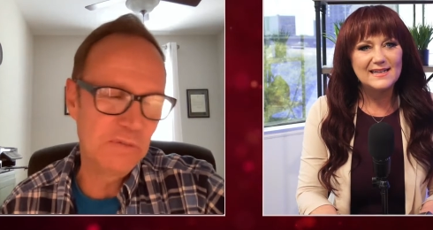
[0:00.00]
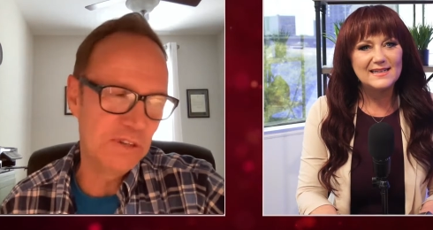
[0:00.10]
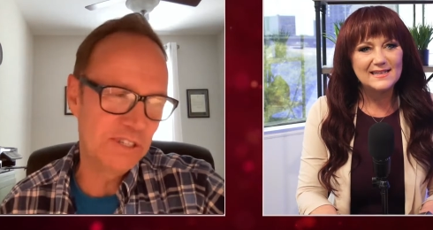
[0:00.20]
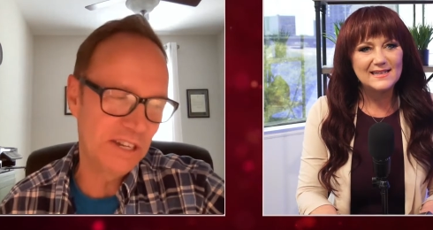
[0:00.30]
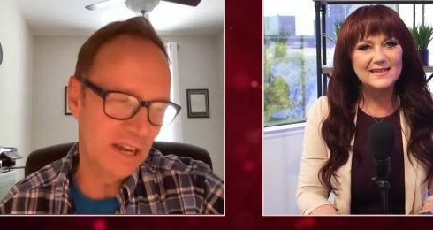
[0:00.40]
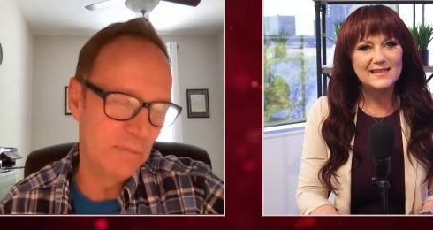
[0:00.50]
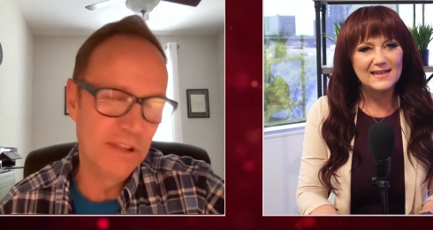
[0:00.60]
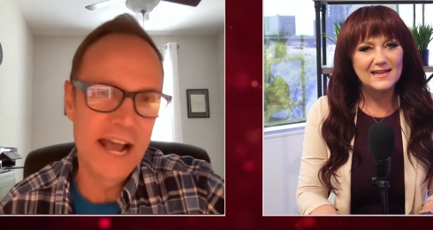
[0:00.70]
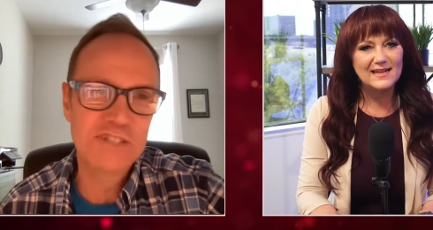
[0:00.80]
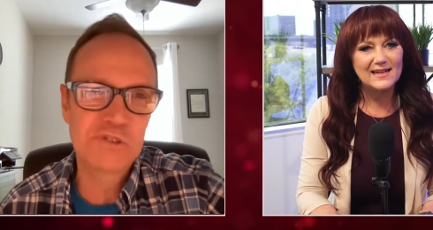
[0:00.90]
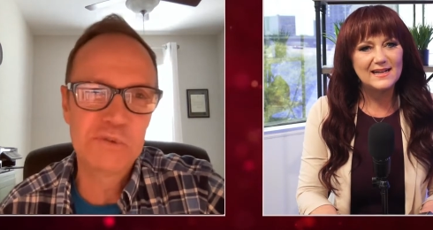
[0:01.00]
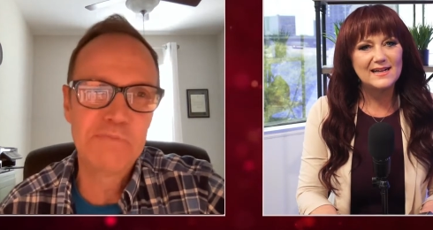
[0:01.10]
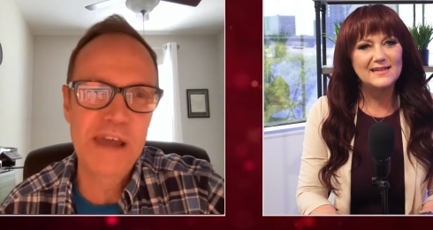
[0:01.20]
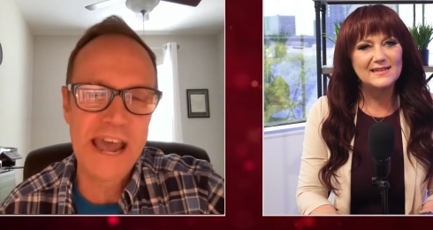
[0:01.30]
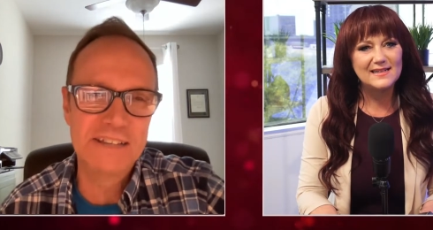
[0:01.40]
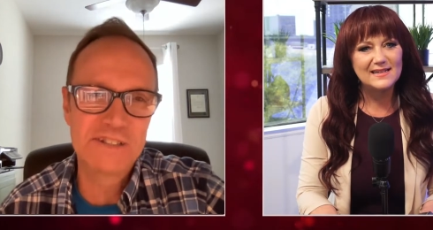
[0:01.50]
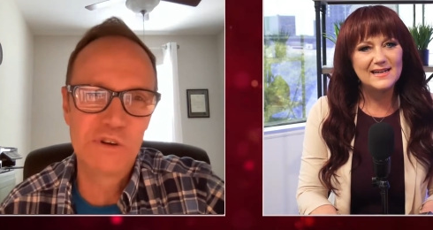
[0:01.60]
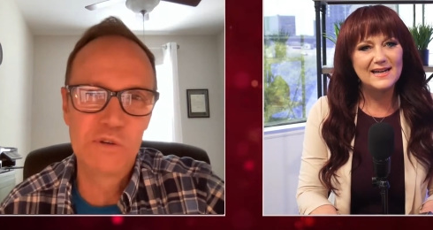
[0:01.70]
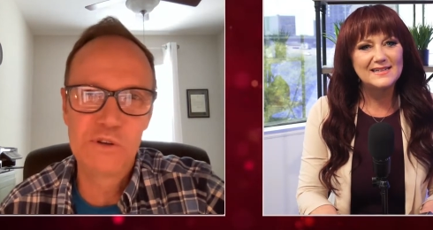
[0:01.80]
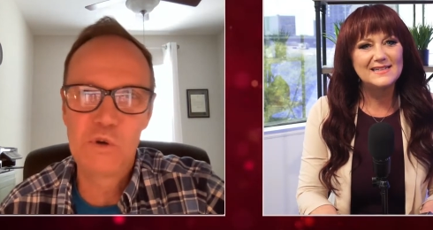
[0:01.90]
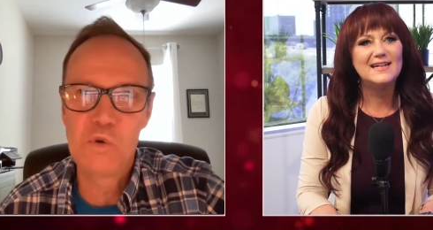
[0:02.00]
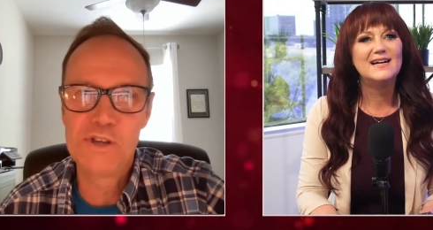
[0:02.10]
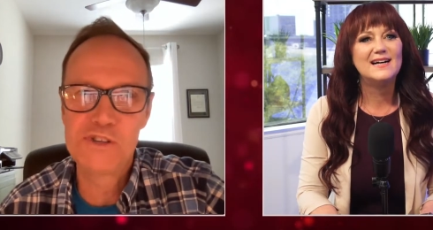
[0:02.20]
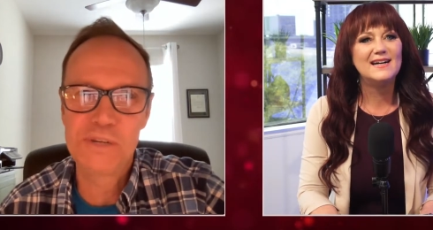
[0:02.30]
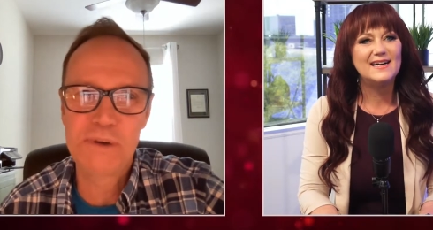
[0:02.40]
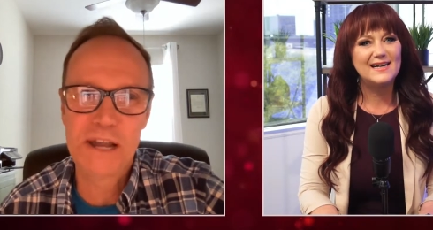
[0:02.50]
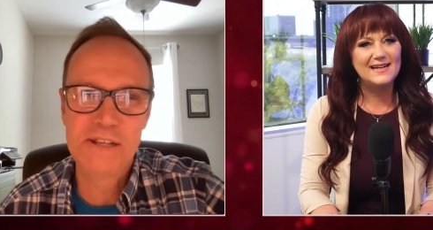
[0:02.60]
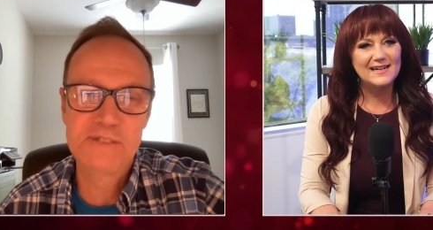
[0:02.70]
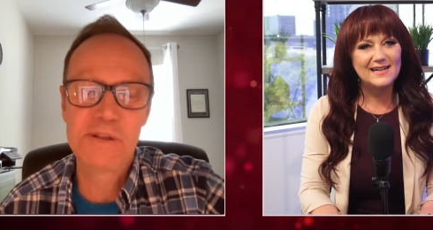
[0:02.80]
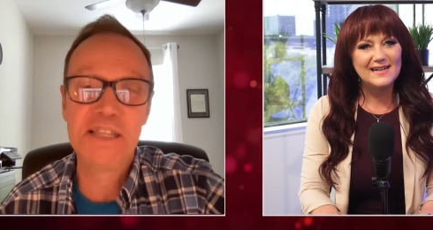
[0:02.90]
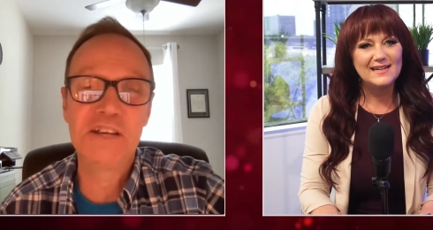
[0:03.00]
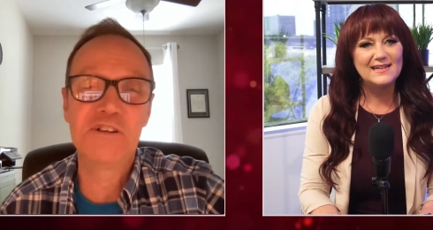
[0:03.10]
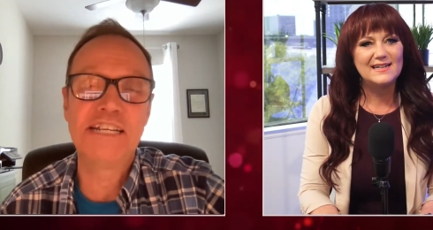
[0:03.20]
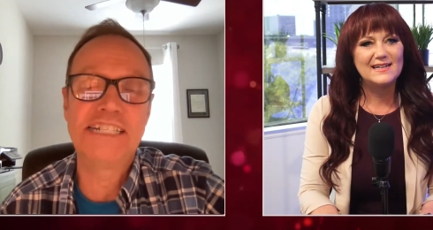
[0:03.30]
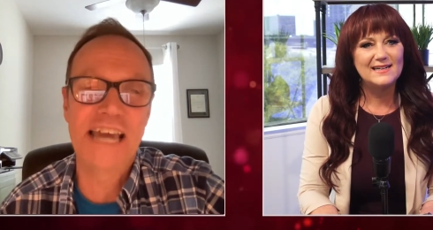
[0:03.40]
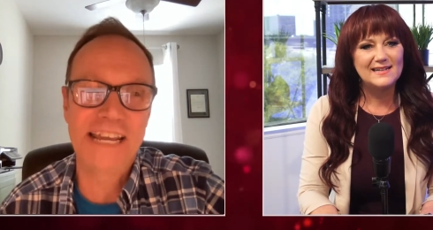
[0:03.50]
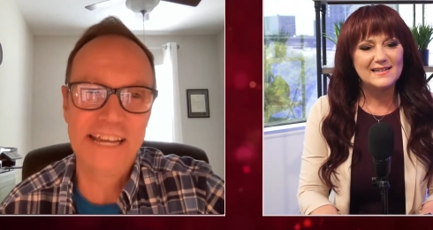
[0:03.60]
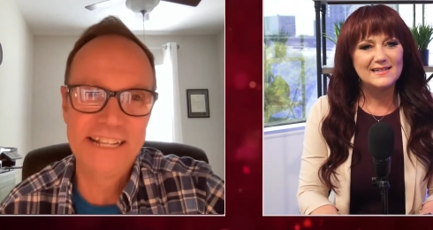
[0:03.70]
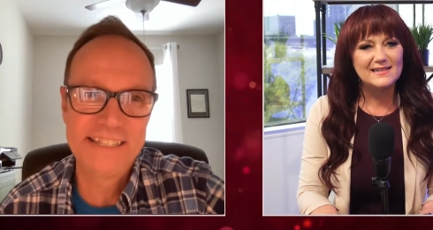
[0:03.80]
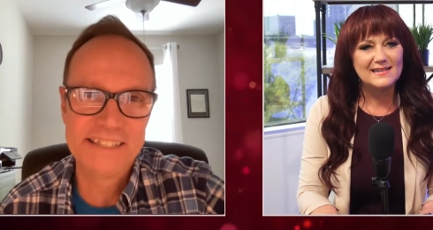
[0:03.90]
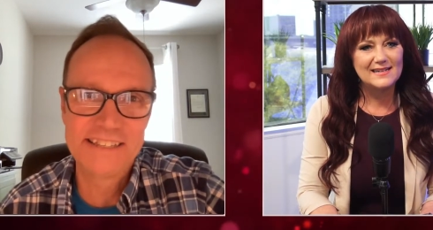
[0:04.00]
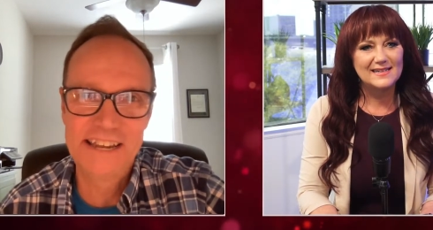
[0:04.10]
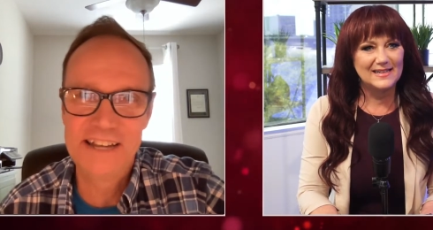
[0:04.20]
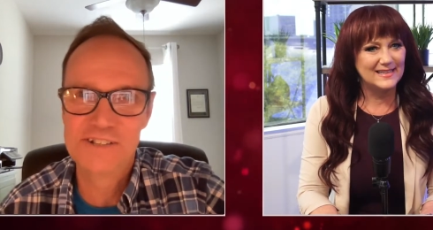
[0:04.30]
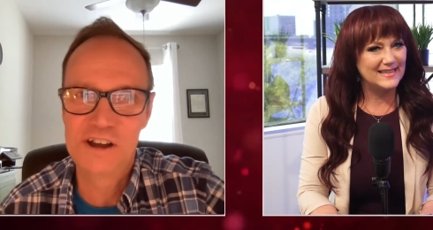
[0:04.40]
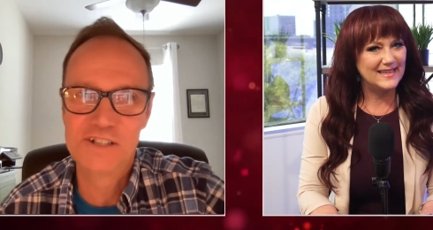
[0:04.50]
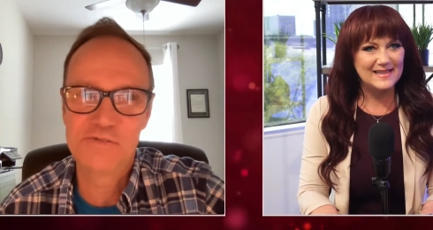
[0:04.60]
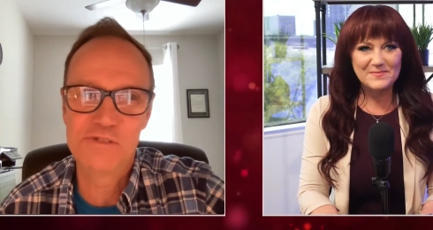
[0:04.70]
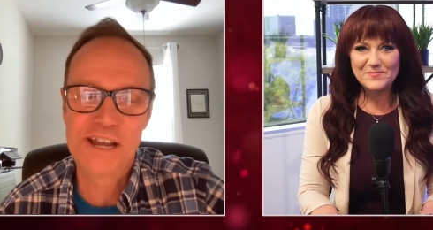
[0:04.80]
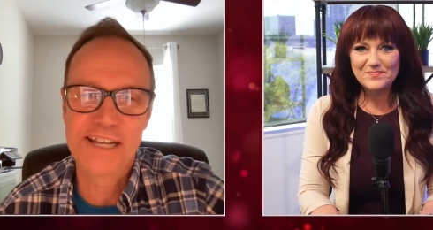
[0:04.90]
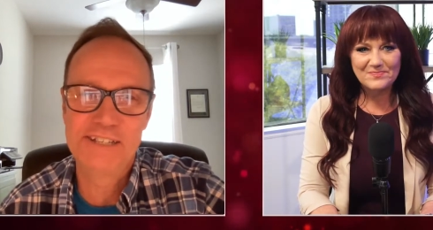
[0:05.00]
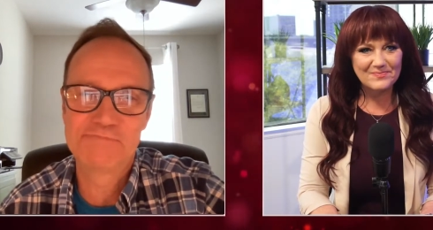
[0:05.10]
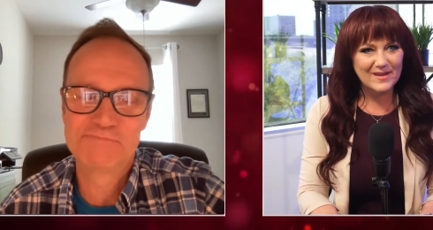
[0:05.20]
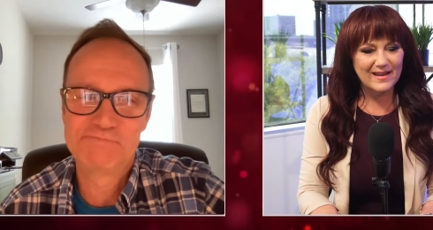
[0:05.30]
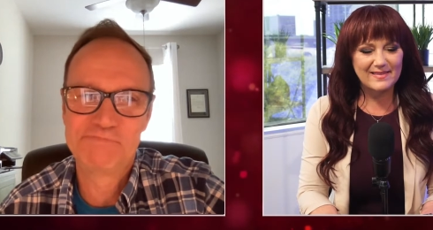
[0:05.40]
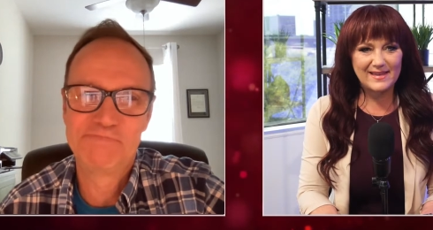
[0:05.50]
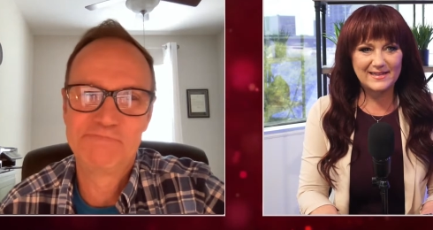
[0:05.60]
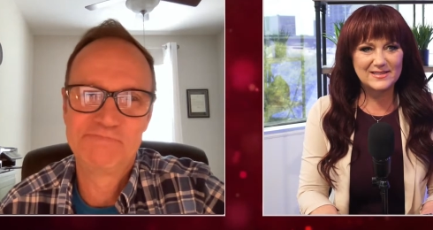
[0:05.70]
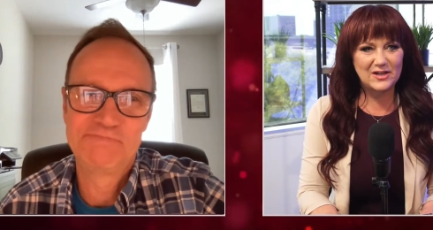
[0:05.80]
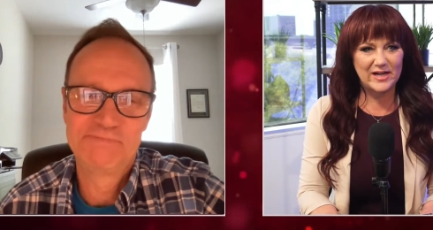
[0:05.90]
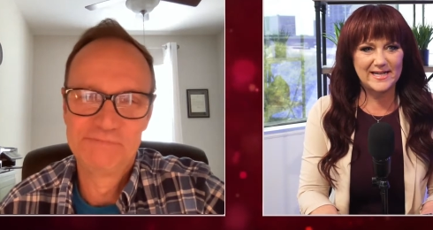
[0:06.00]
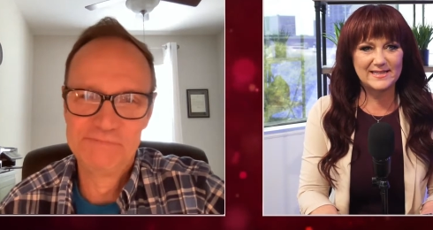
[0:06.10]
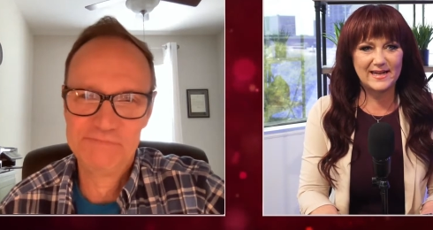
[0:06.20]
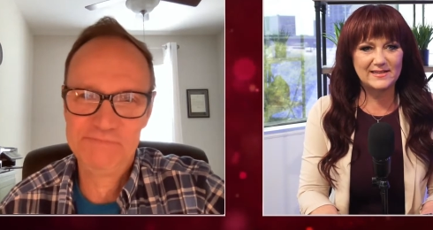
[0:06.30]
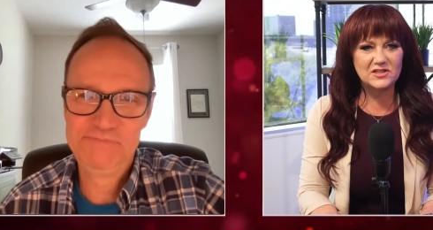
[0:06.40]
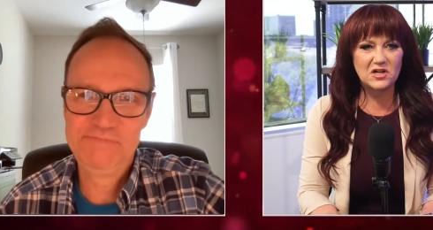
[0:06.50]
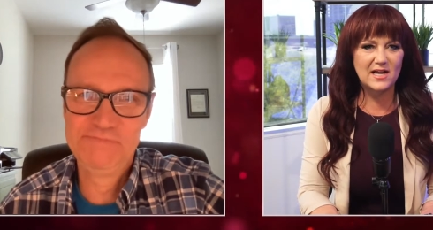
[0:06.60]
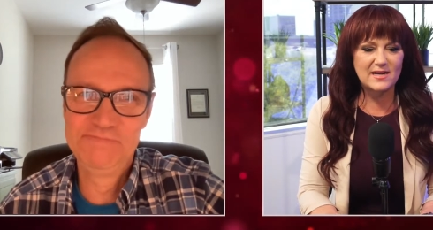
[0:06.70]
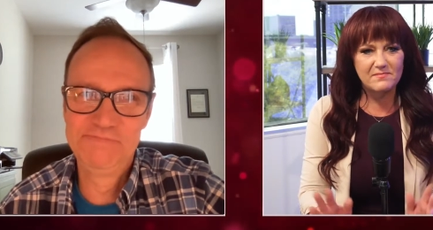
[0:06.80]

Speaker 1: it was a blast from the past. No, no question about it. It's been literally decades since I had talked to Frank.
Speaker 2: That is crazy. Did y'all kind of